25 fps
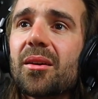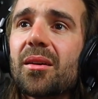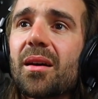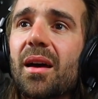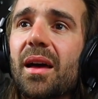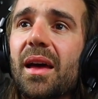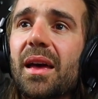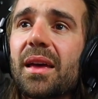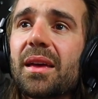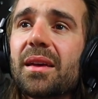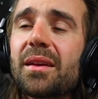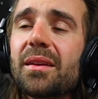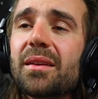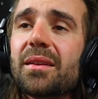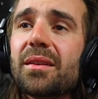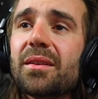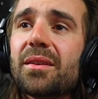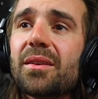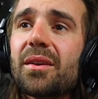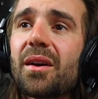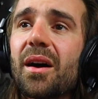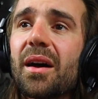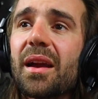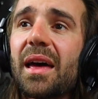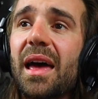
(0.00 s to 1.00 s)
A
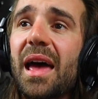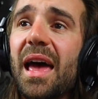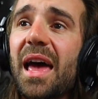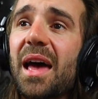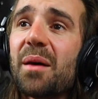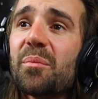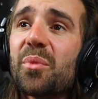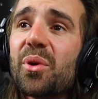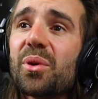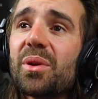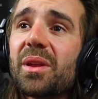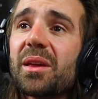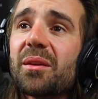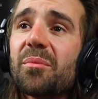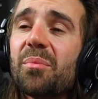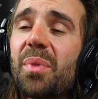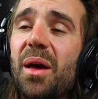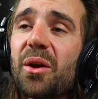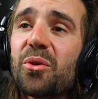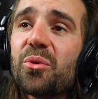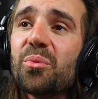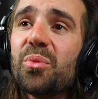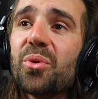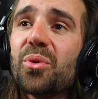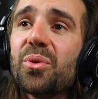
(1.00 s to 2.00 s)
kind of amp modeling
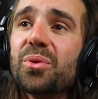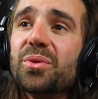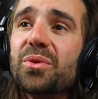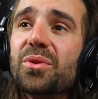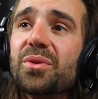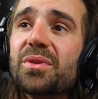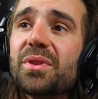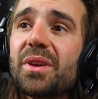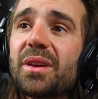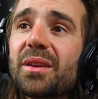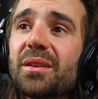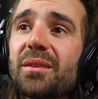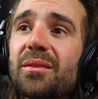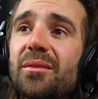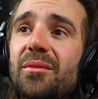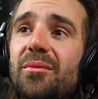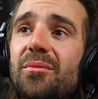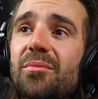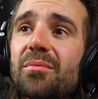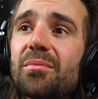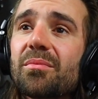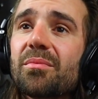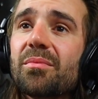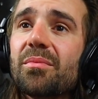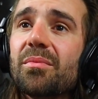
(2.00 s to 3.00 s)
pedal board using
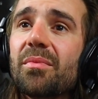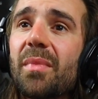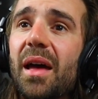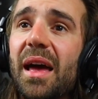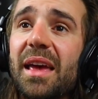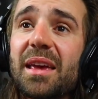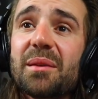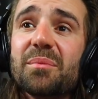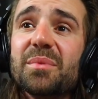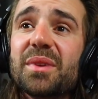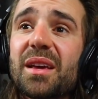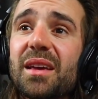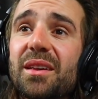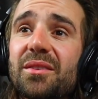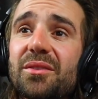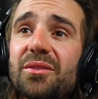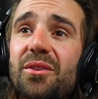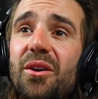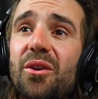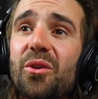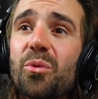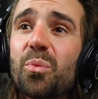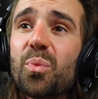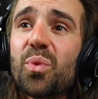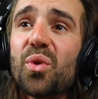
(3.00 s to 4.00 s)
AMT
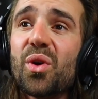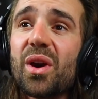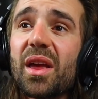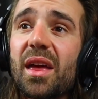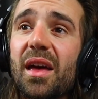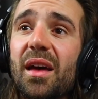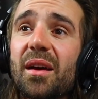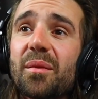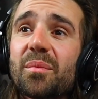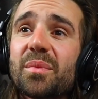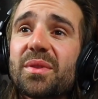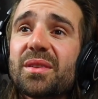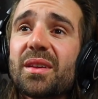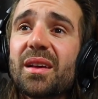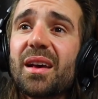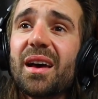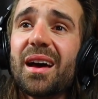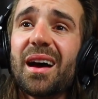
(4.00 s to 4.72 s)
style preamps.